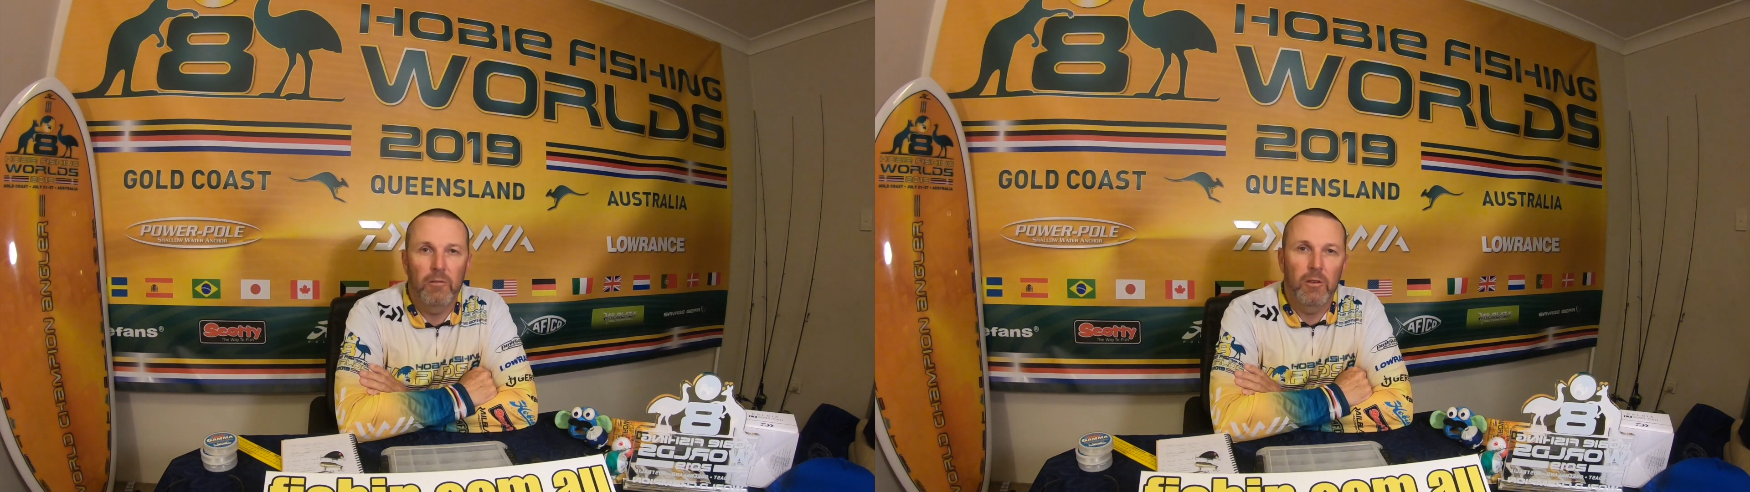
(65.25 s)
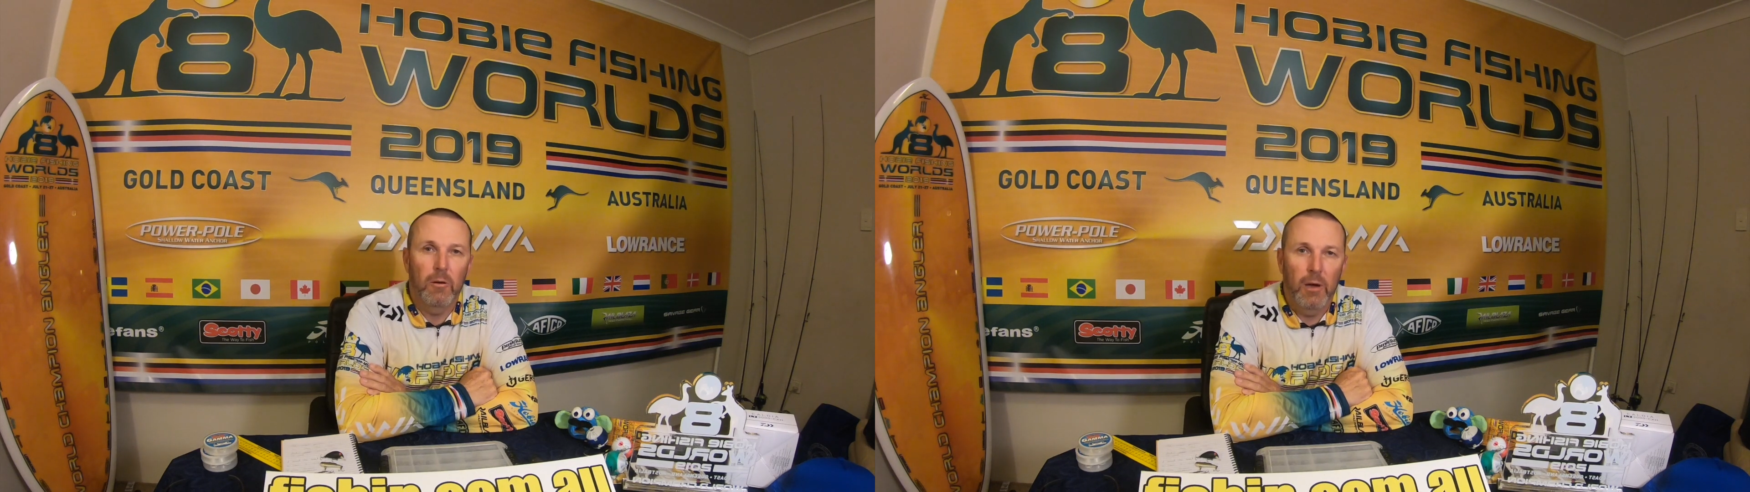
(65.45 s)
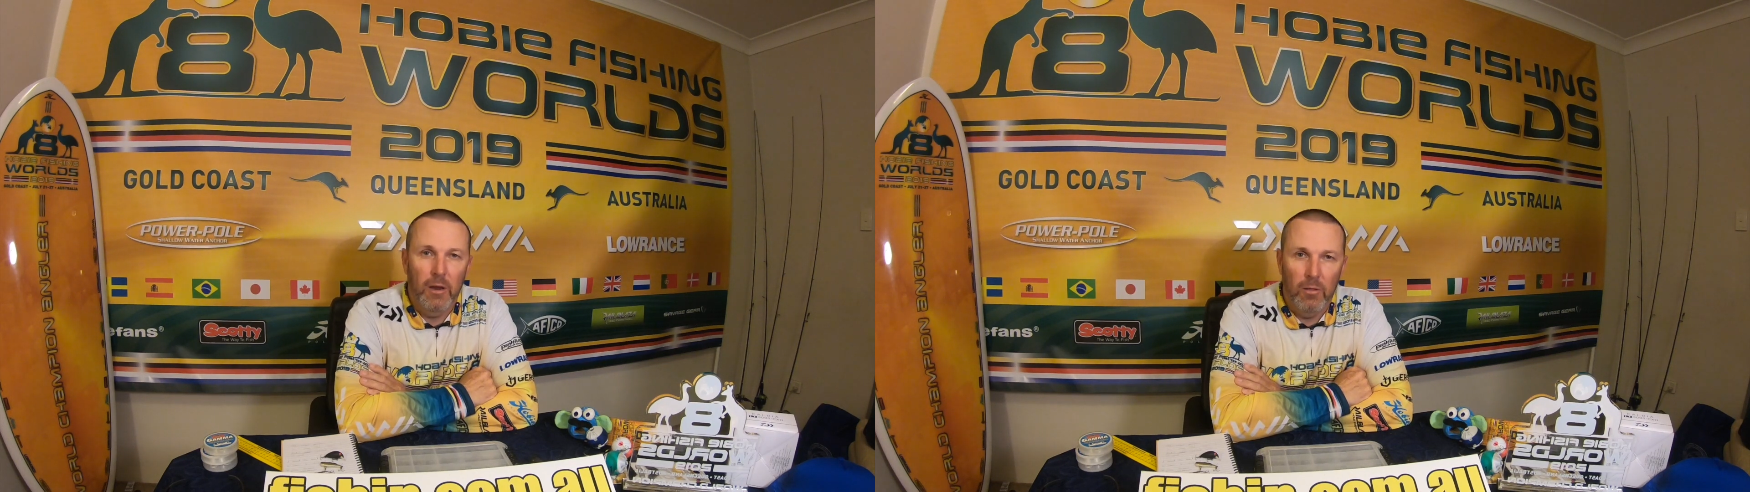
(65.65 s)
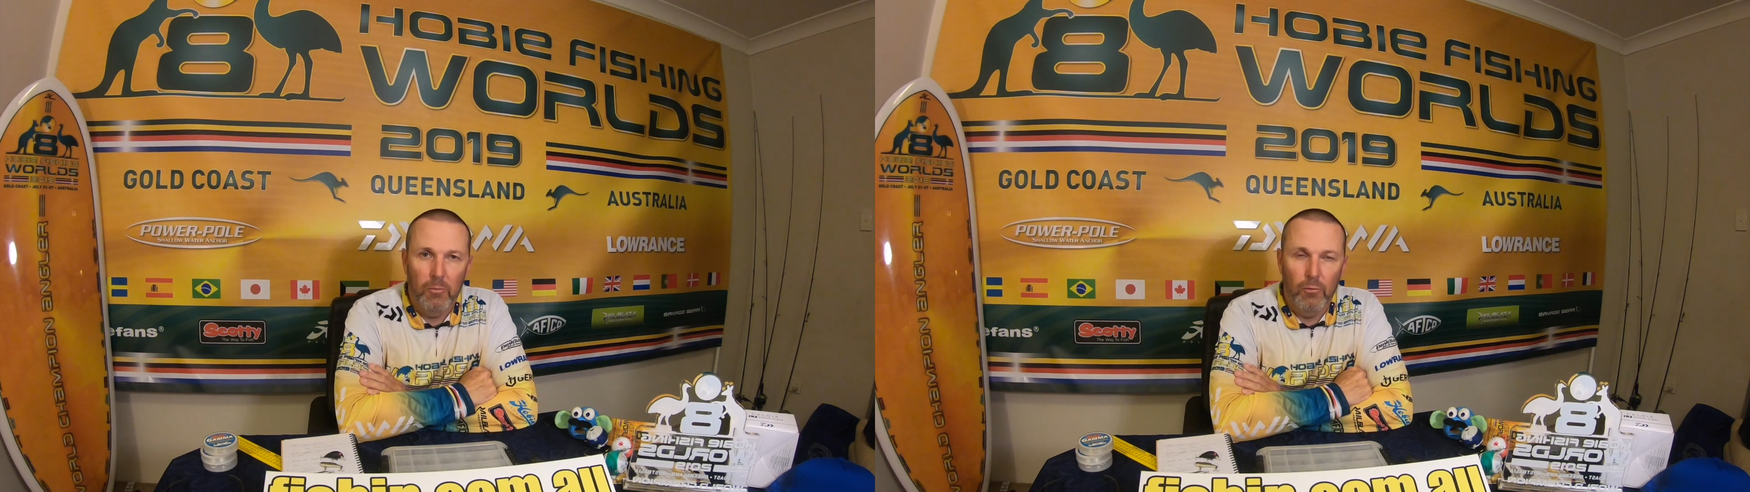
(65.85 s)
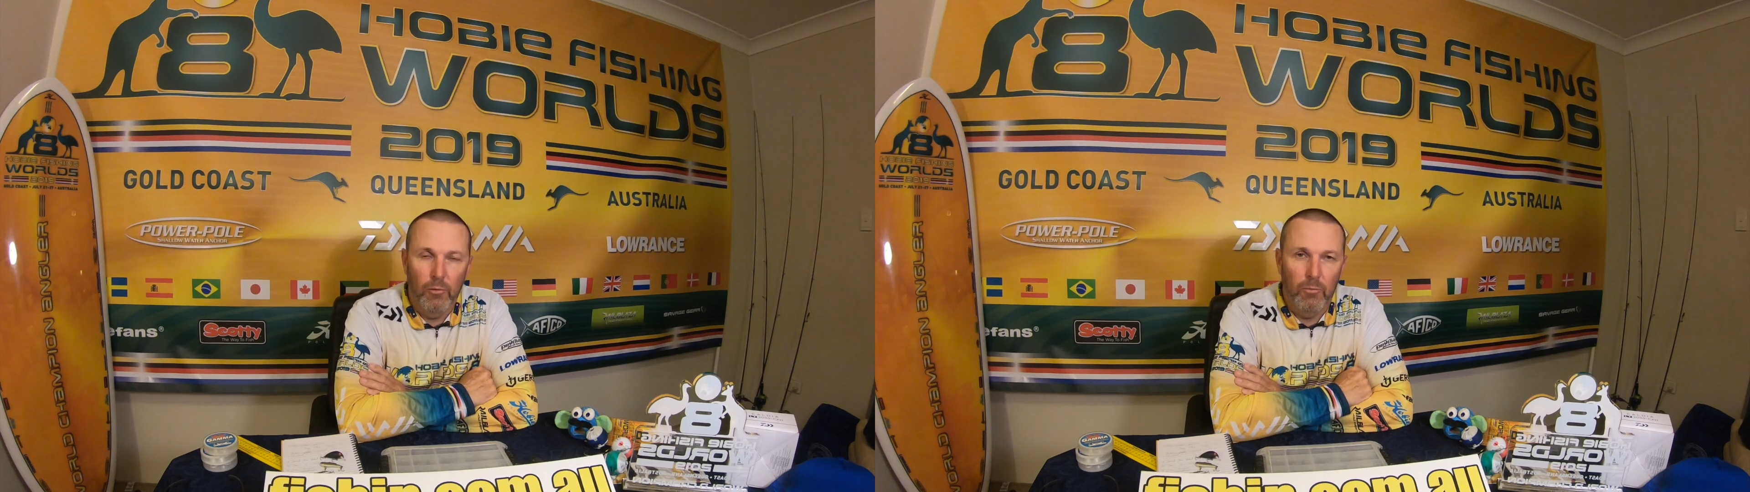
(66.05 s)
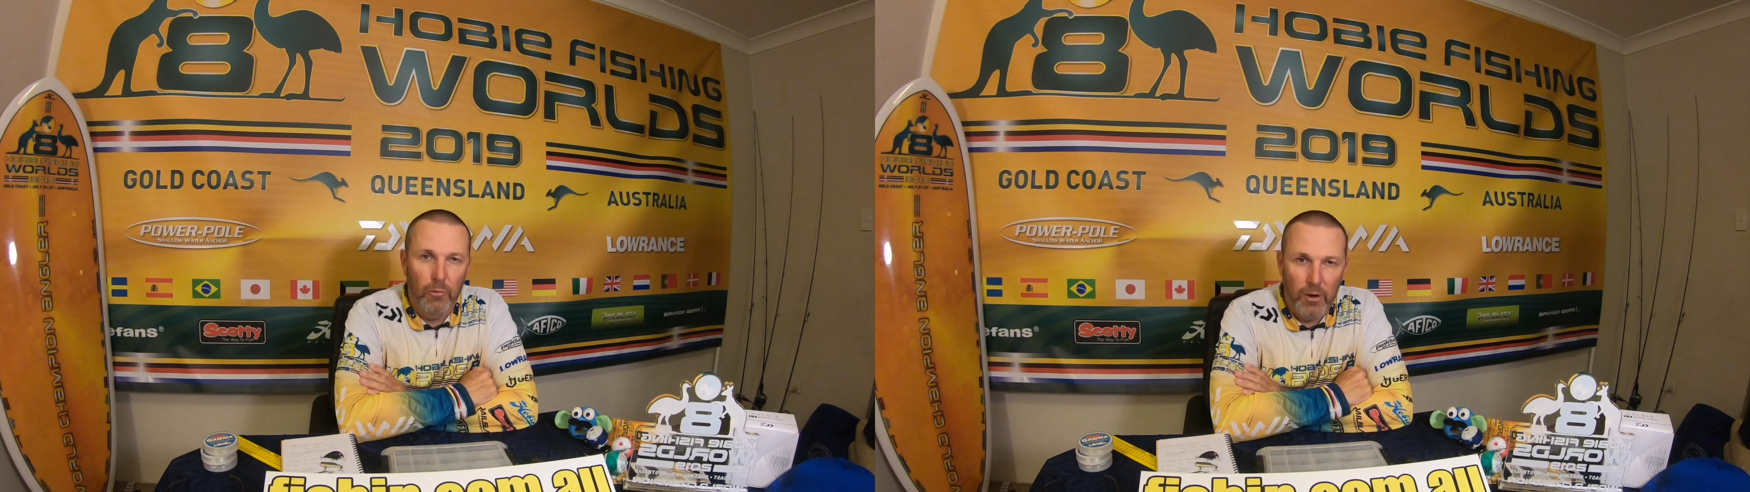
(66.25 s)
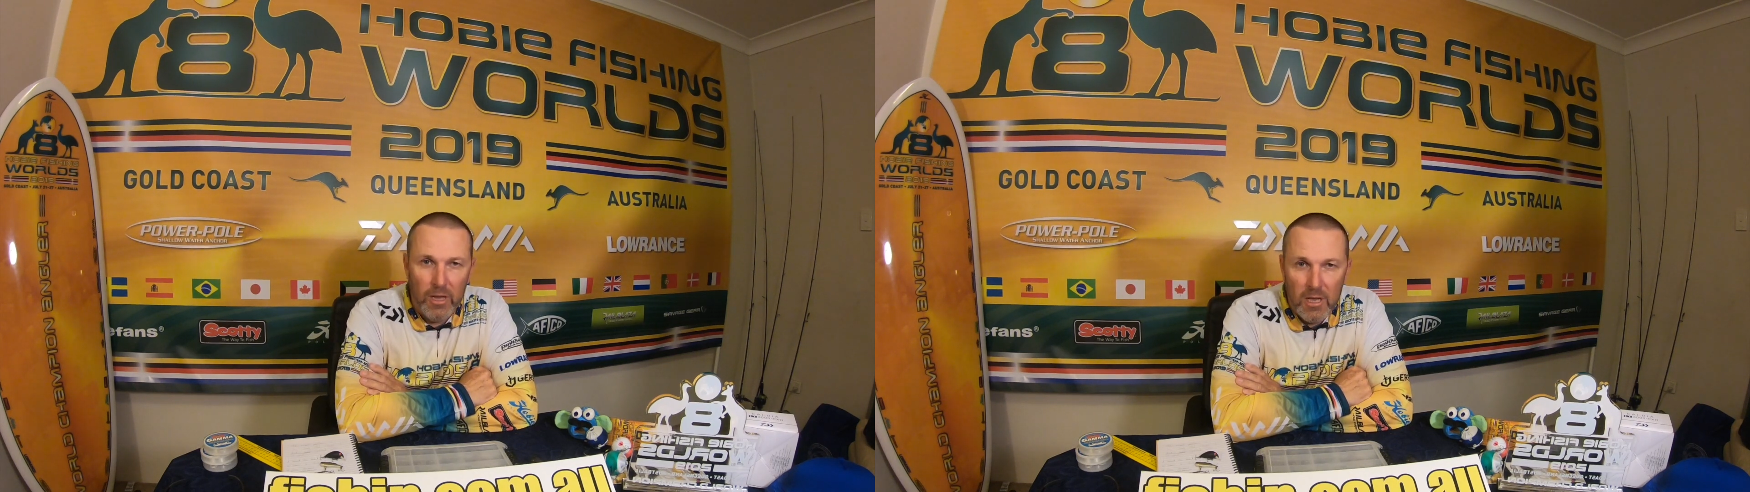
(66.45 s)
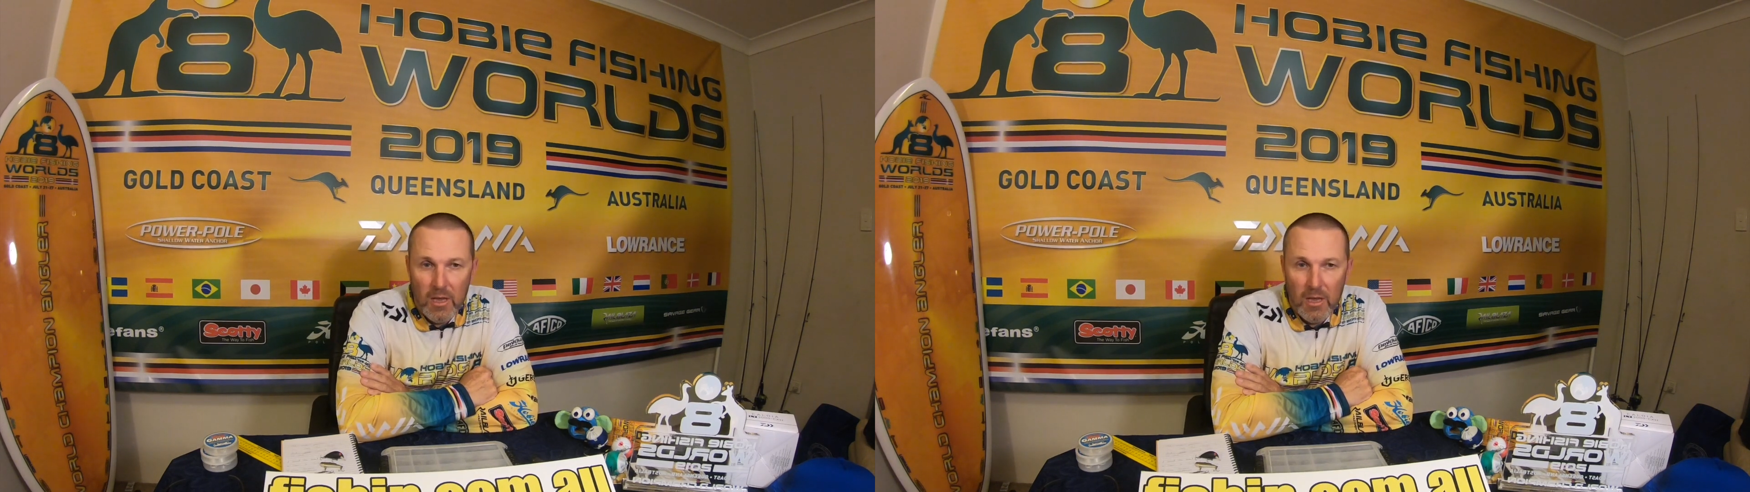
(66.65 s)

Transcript: to go out on the broadwater